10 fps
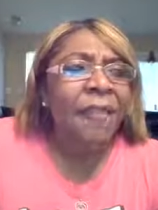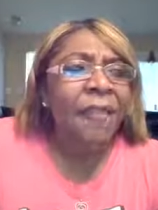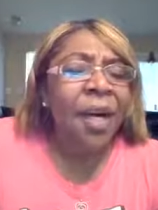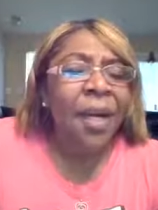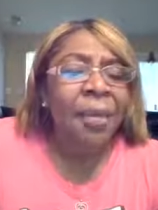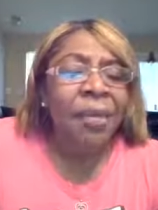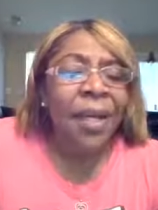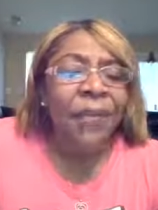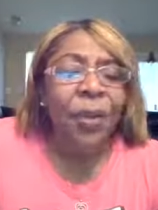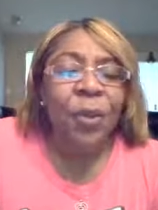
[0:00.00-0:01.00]
if
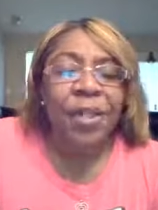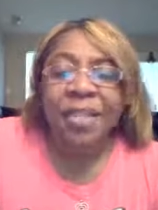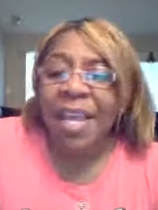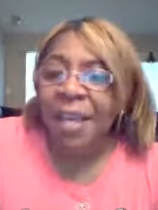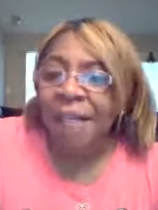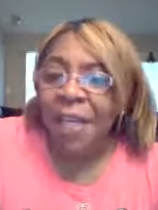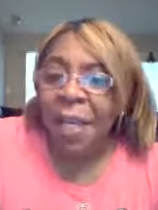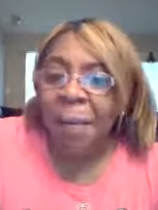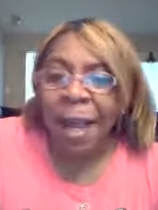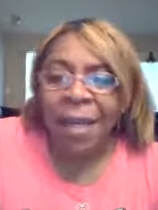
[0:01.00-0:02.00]
um, if you can think of
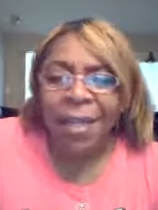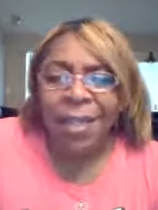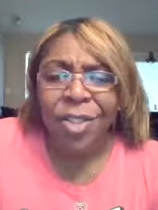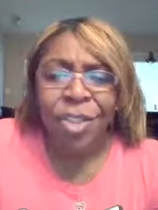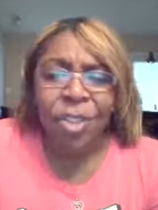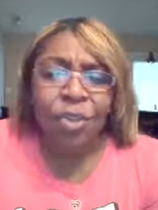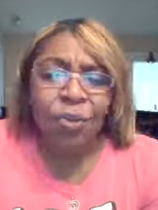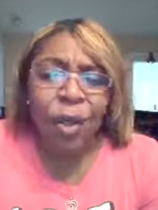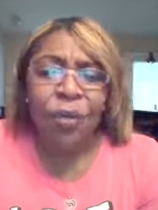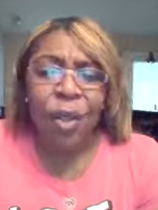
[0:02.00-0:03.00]
anybody that just,
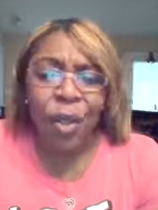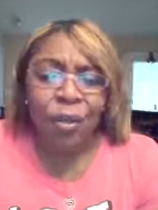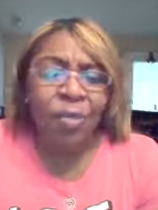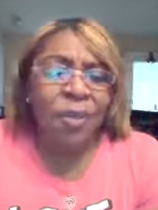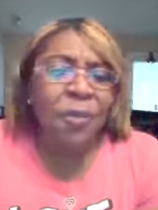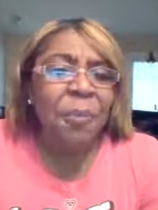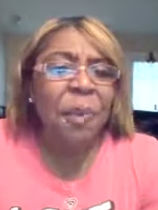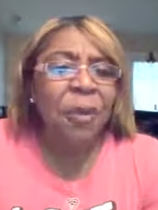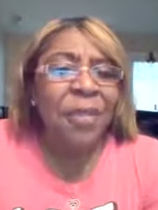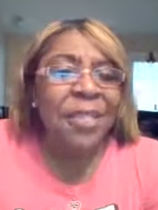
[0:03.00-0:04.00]
you know that their
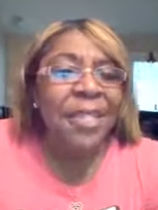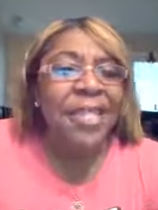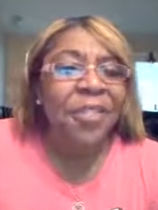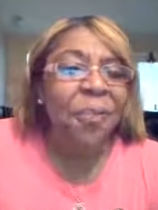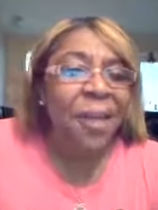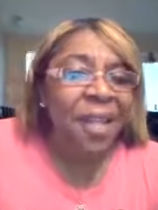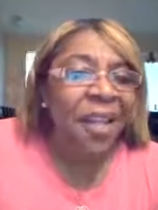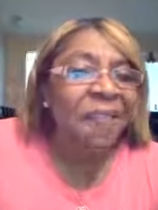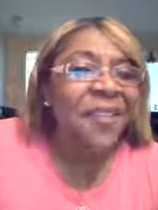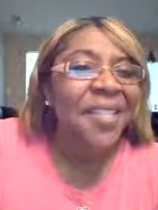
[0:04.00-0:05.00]
spirits need to be
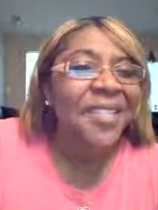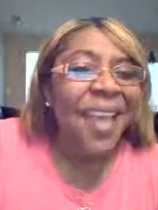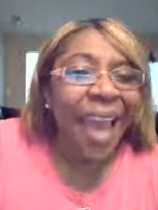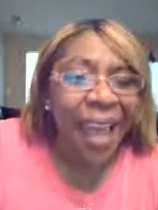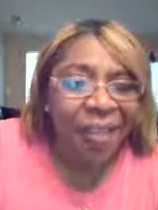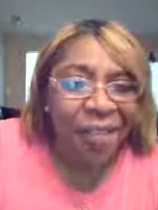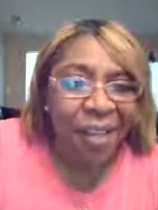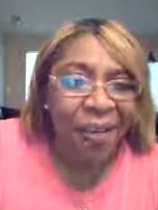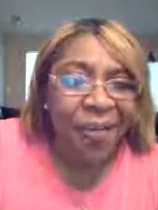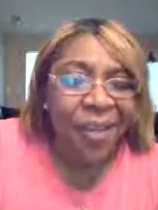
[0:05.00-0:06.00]
lifted, tag
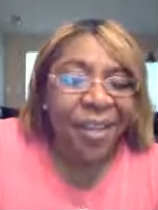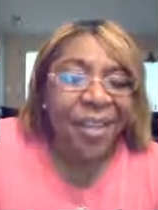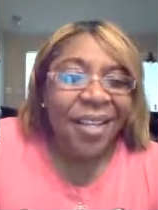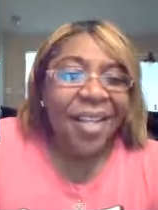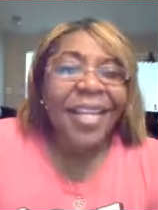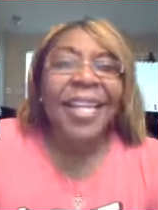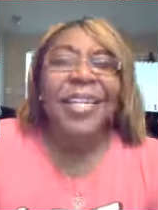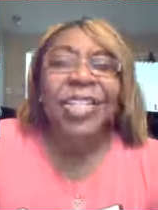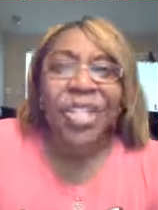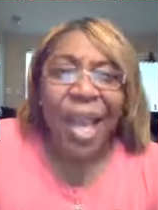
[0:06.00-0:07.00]
them,
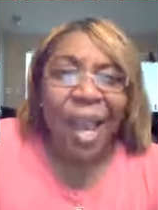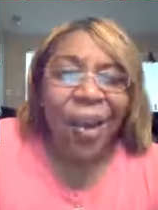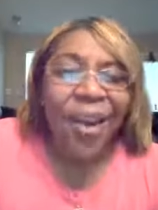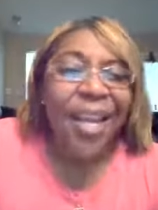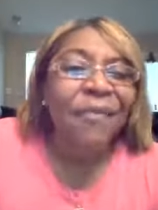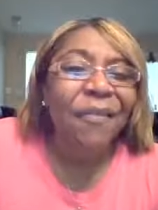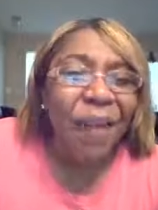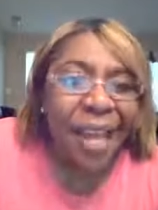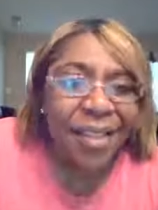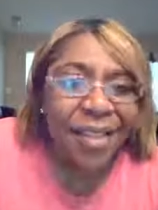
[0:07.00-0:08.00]
click share,
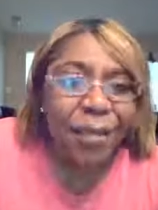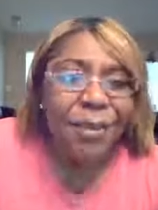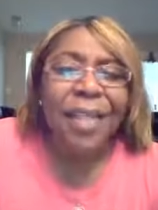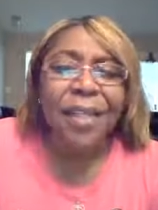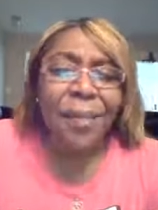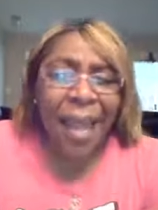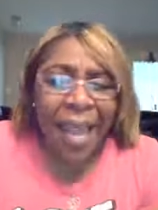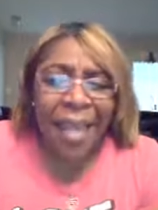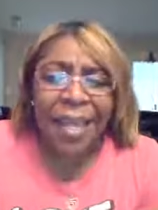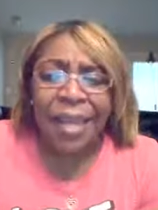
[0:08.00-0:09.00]
invite them, tell them,
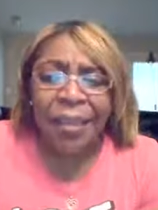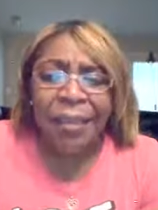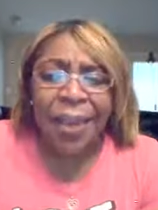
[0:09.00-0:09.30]
hey,